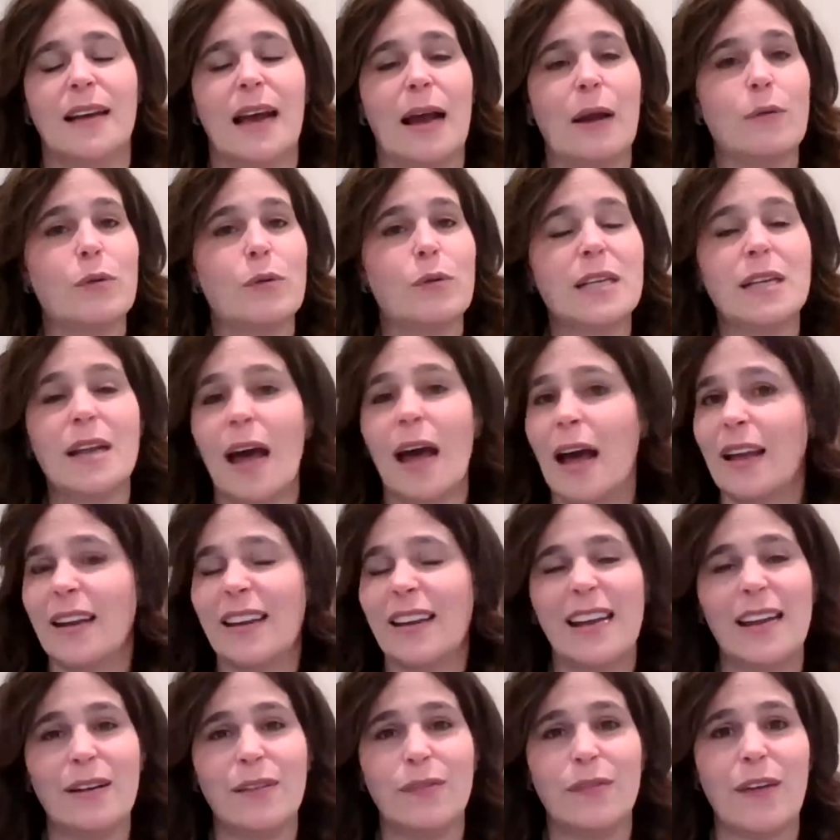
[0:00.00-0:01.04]
I would
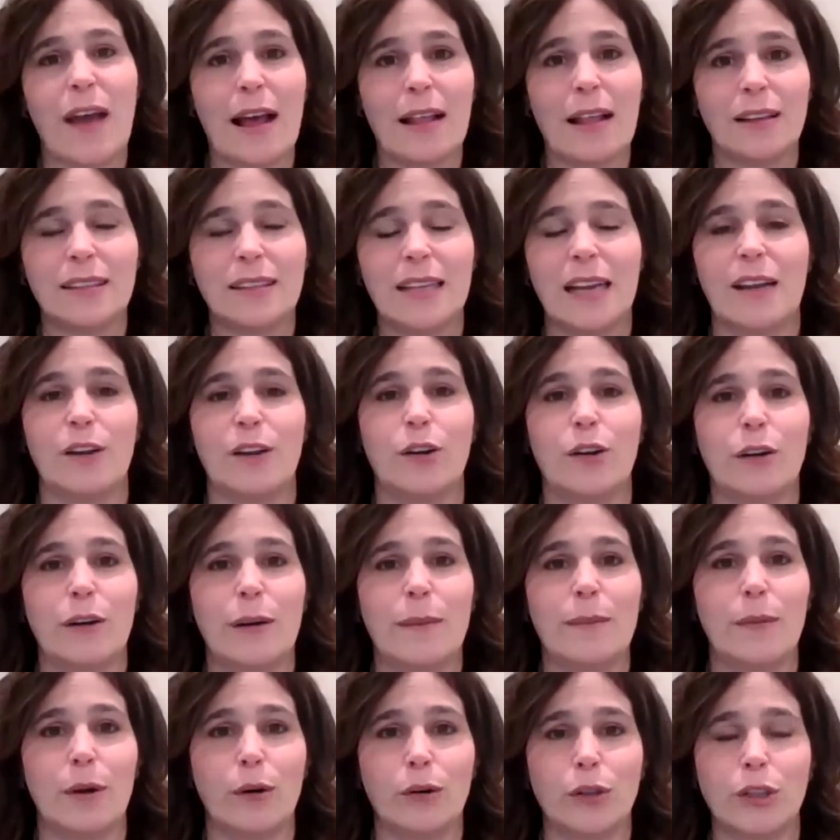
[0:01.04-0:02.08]
not invalidate her
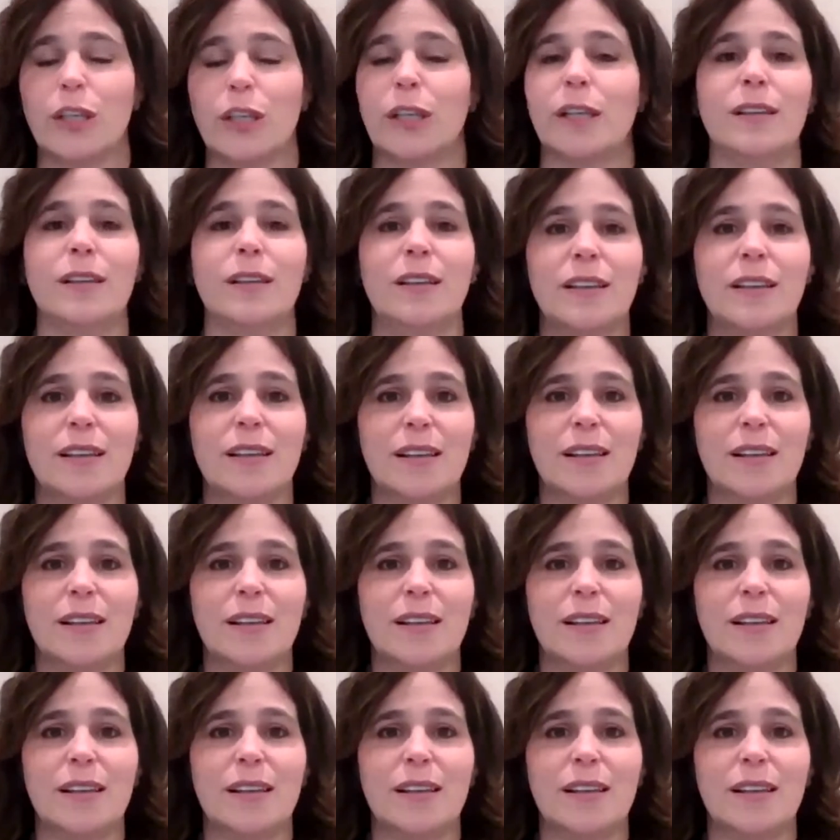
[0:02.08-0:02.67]
emotion.